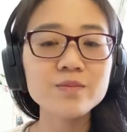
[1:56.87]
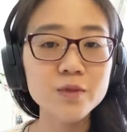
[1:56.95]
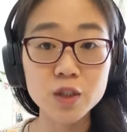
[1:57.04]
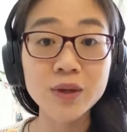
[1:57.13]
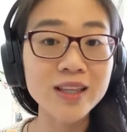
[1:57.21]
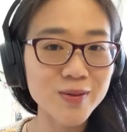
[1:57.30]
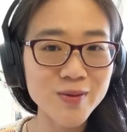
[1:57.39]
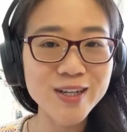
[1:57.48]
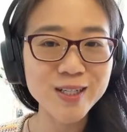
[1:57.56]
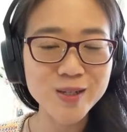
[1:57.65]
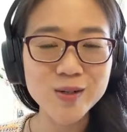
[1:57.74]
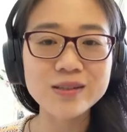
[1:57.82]
doing the
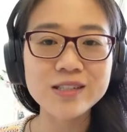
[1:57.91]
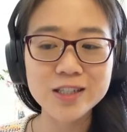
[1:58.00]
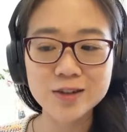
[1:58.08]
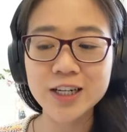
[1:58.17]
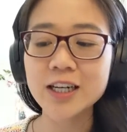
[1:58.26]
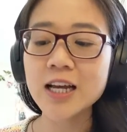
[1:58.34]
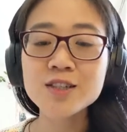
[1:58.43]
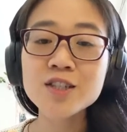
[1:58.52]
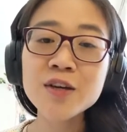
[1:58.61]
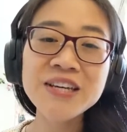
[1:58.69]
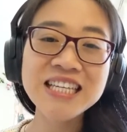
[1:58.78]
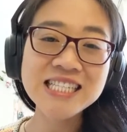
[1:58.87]
work on screen.
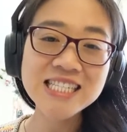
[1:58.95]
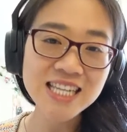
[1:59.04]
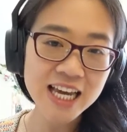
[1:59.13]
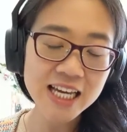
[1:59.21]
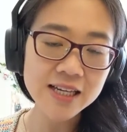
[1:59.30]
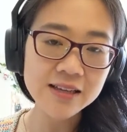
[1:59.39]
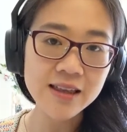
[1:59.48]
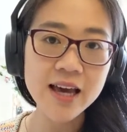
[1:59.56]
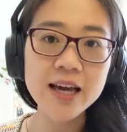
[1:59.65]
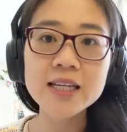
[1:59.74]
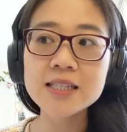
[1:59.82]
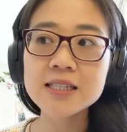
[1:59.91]
So in saying
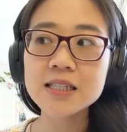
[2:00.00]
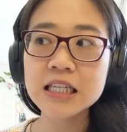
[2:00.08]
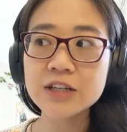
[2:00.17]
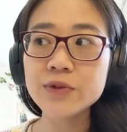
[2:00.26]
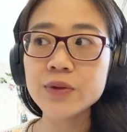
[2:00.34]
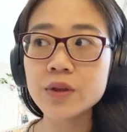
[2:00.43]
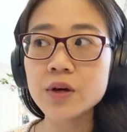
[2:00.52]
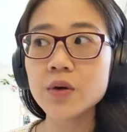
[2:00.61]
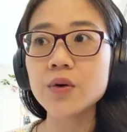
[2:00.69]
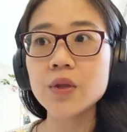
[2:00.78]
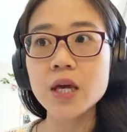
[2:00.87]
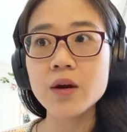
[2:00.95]
that, even
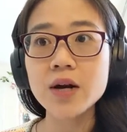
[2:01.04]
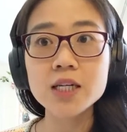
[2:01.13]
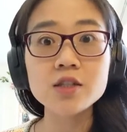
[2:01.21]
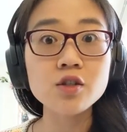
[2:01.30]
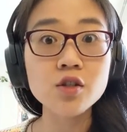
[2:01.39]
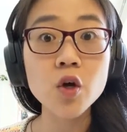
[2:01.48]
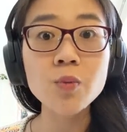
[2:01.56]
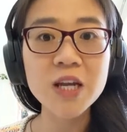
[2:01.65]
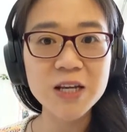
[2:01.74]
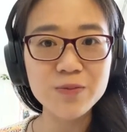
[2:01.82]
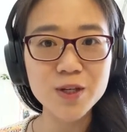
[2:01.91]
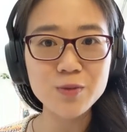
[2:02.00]
though there are so
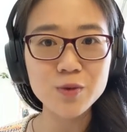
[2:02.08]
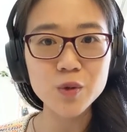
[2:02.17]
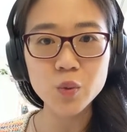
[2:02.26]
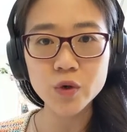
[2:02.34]
many people